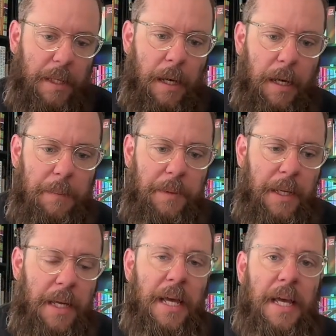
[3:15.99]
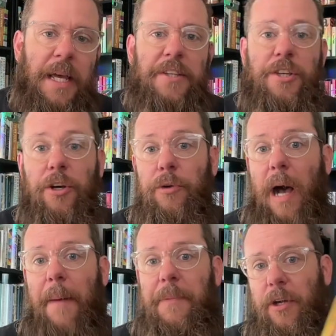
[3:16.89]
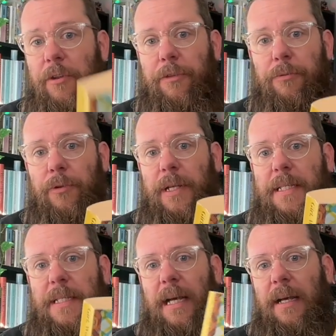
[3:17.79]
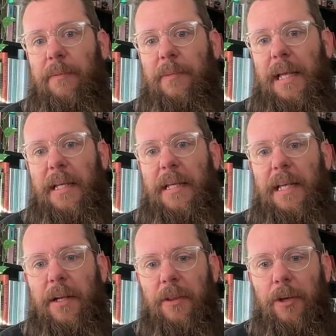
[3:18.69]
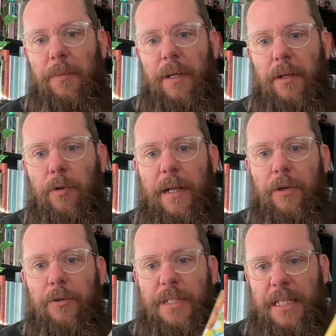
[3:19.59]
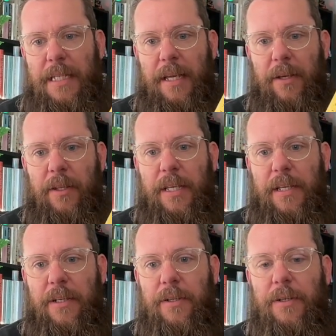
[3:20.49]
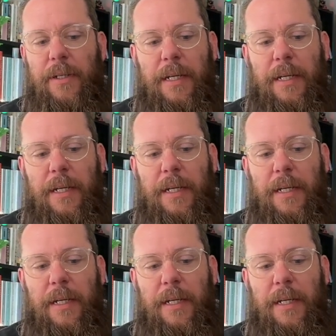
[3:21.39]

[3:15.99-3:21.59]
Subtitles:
Um, so I'm going to go through it in a little bit greater detail here,